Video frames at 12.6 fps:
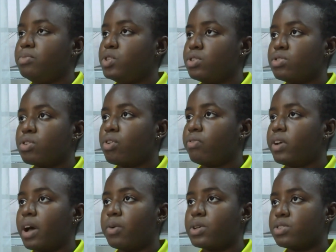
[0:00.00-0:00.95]
due to
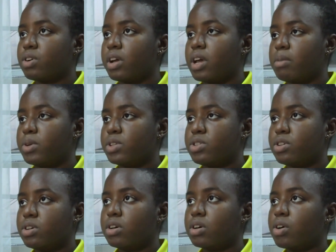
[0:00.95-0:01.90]
COVID, I was not able
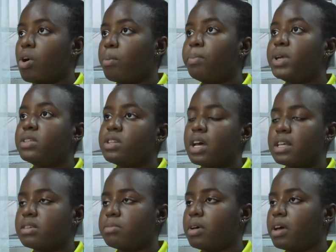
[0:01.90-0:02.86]
to compete in
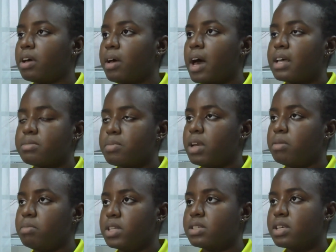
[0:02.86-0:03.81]
as
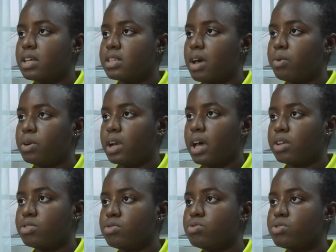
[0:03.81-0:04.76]
many meets as I would
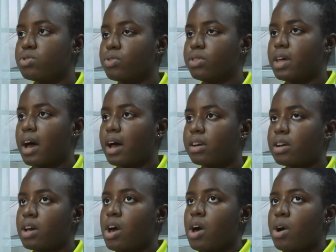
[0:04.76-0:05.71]
like to, so that
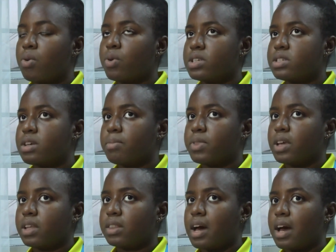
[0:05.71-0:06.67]
was
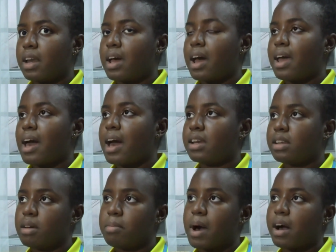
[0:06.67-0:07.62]
something that I had
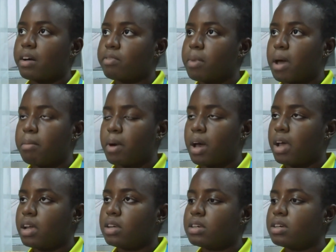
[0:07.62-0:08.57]
in the back of my
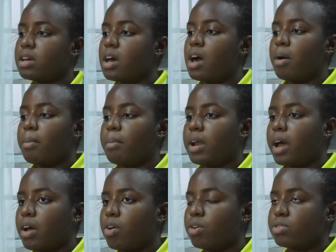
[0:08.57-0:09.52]
mind. But
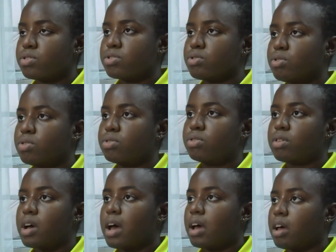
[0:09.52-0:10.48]
I
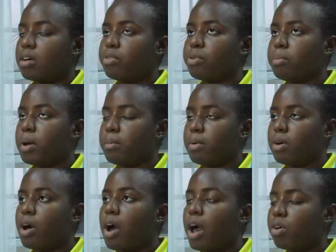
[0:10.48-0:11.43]
also
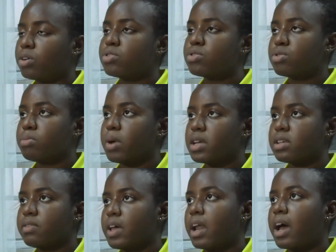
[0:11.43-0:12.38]
told
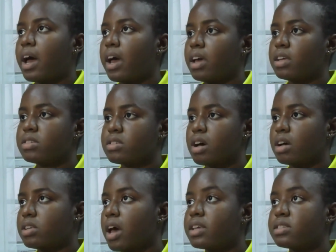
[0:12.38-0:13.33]
myself that
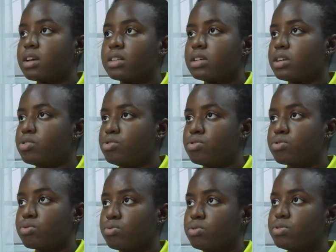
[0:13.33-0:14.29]
I started a new
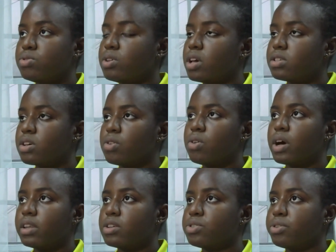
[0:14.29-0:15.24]
school 2 years
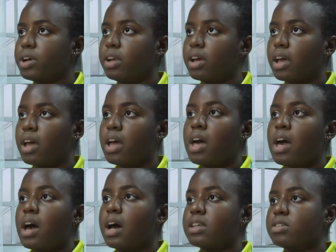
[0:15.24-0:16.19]
ago, and the training
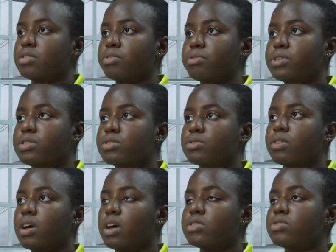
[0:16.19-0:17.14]
has increased,
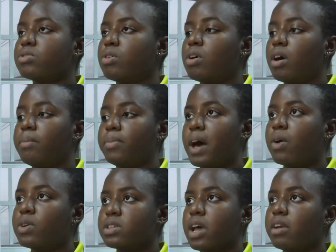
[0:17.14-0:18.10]
so
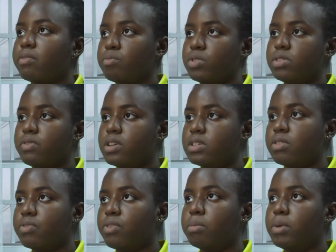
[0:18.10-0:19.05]
that was kind of motivating for